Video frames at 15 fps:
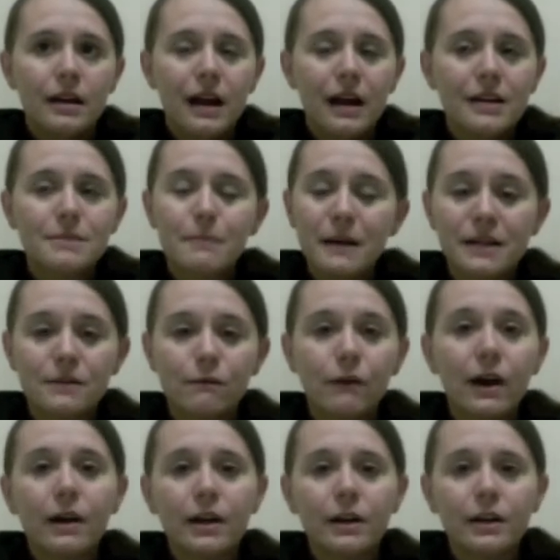speaks
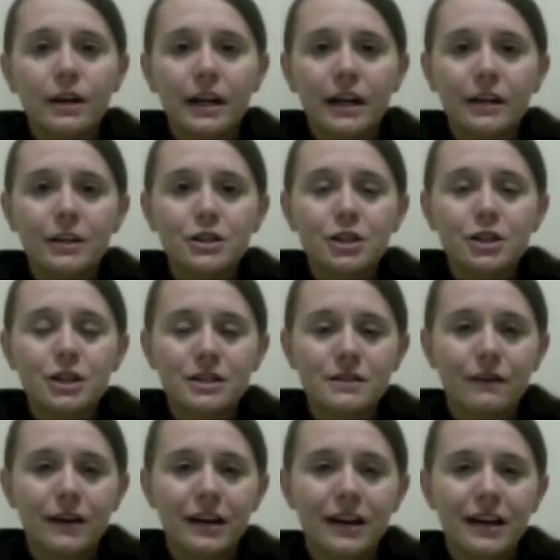very good English. He's a
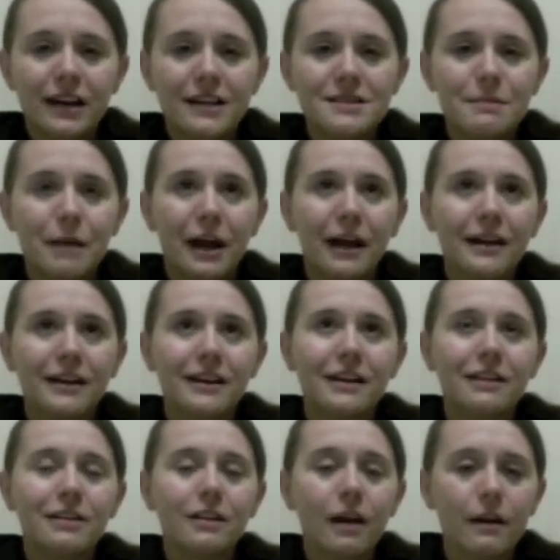very nice man, and he
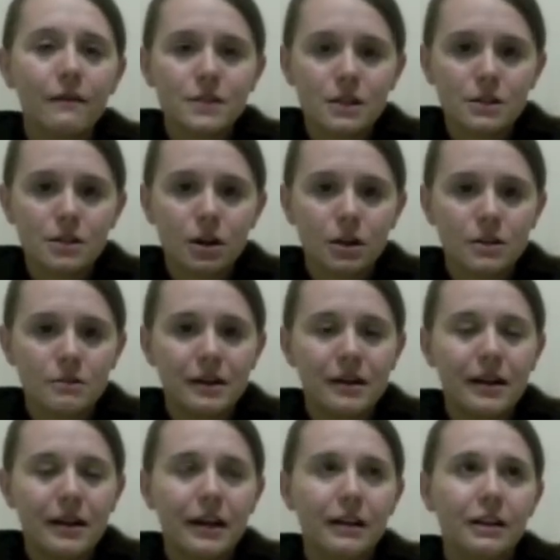loves to talk to me in
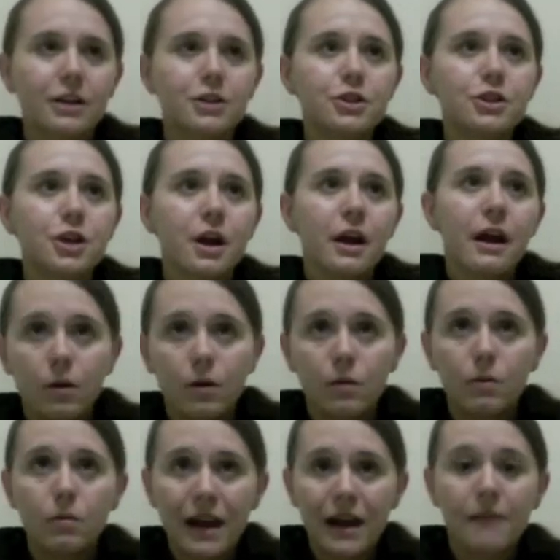English.
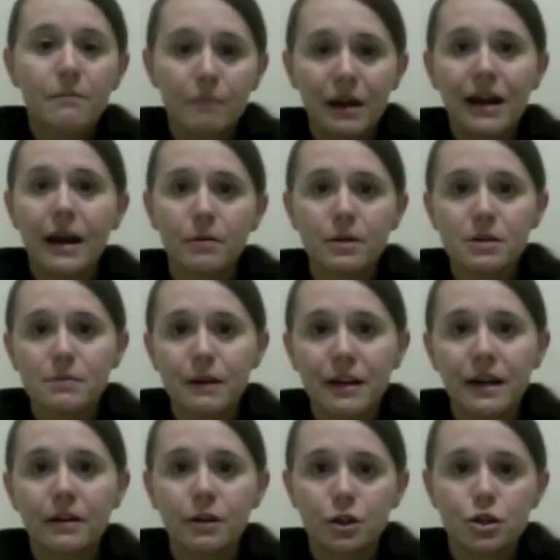Him being able to speak
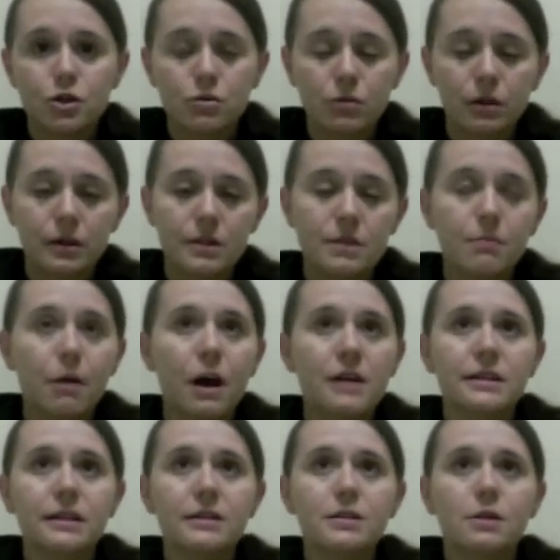English is really
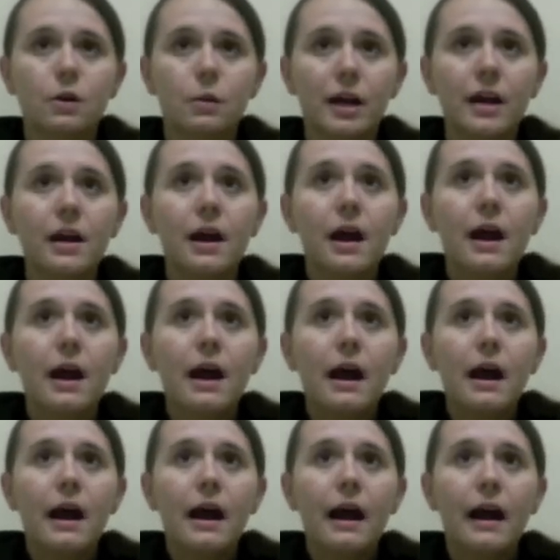surprising to me.
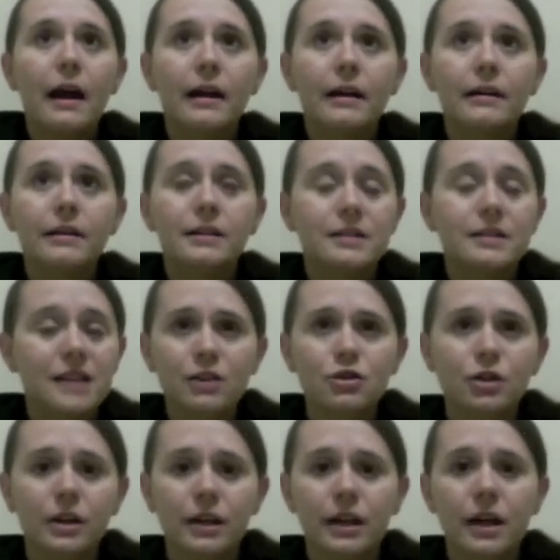And
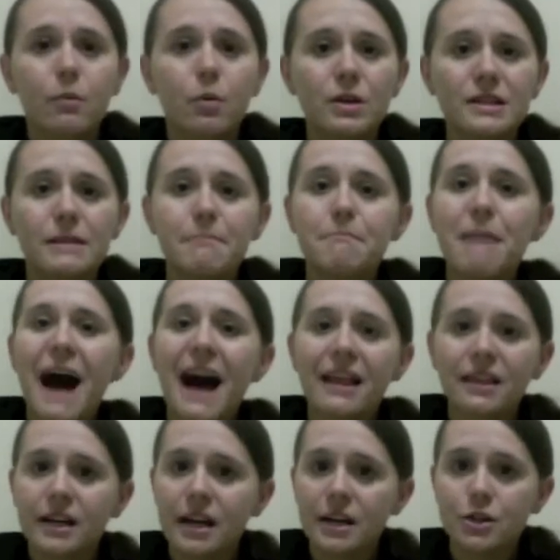he was a
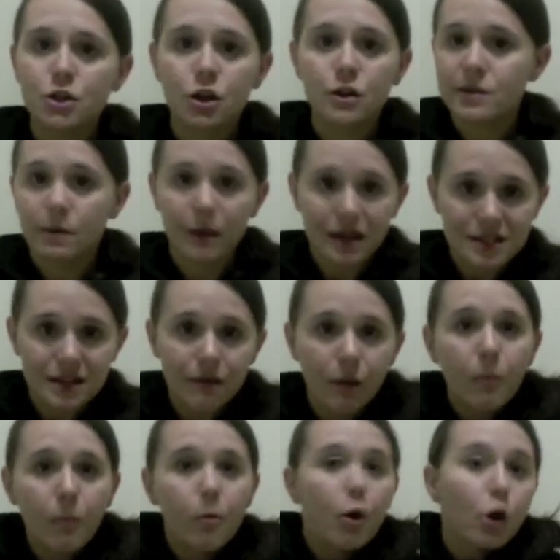math teacher, so that's even
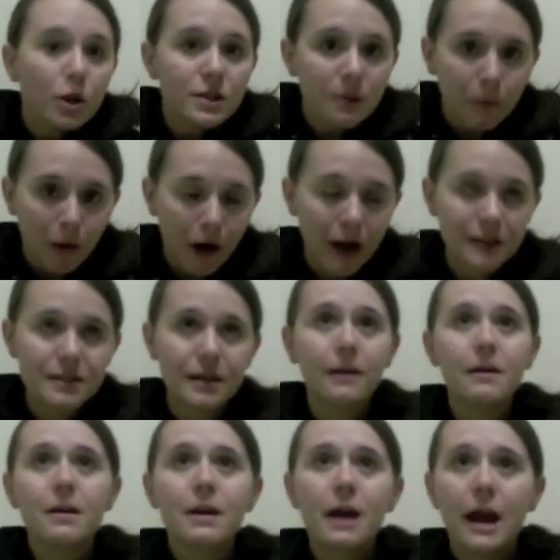more surprising.
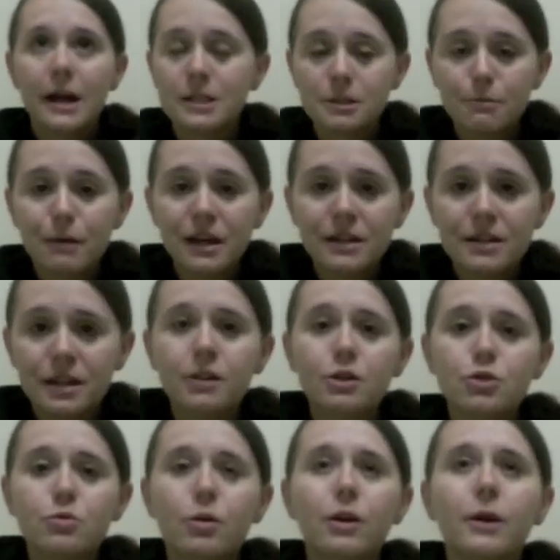And he speaks
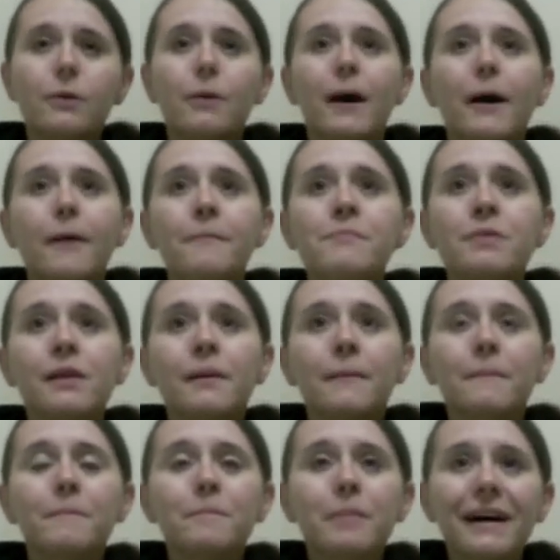English really well.
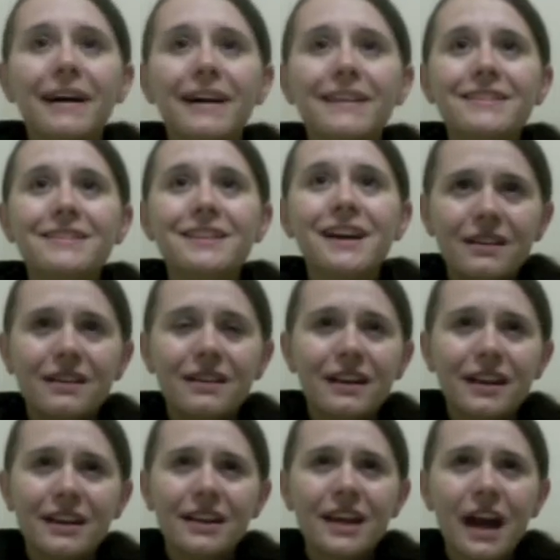But
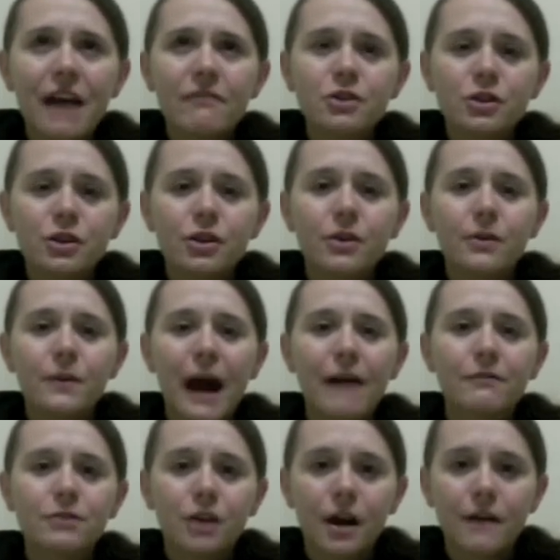in the afternoon,
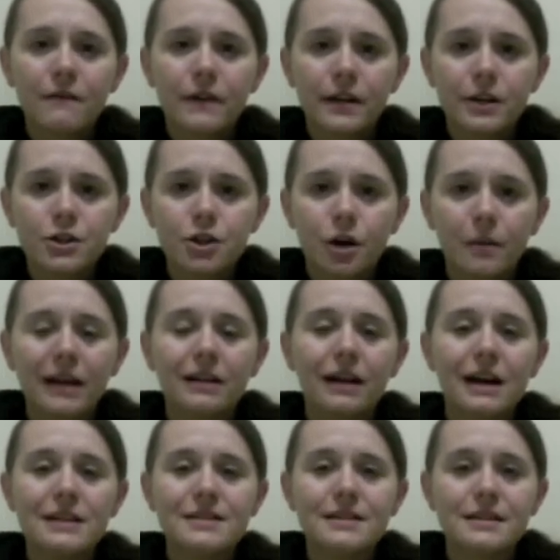after I finish all my
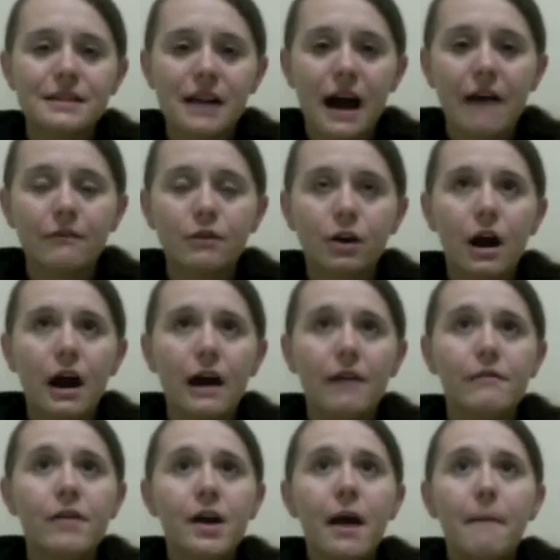classes and after I've
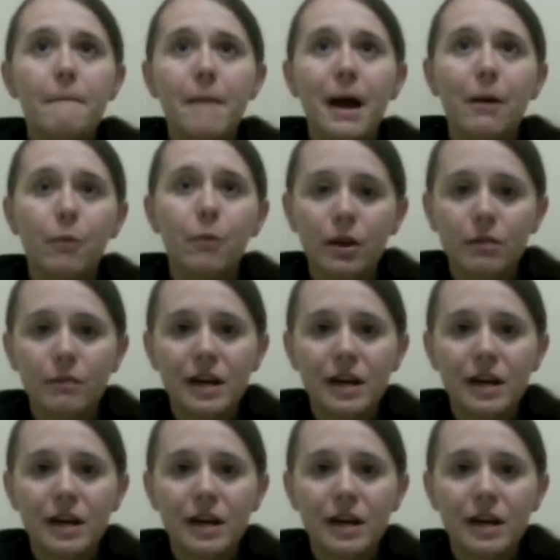met with my